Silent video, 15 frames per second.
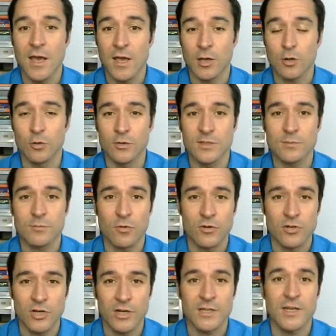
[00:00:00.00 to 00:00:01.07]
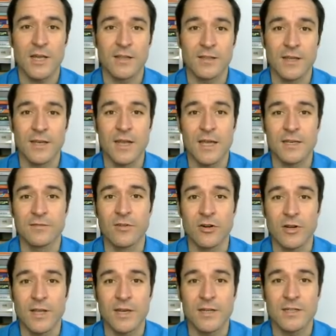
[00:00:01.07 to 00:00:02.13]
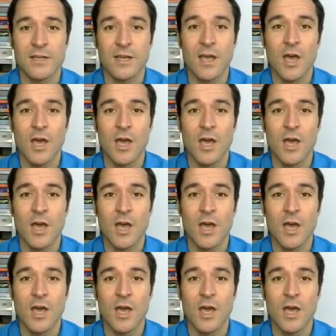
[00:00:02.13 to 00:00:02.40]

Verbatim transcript: a course project, and then at the very end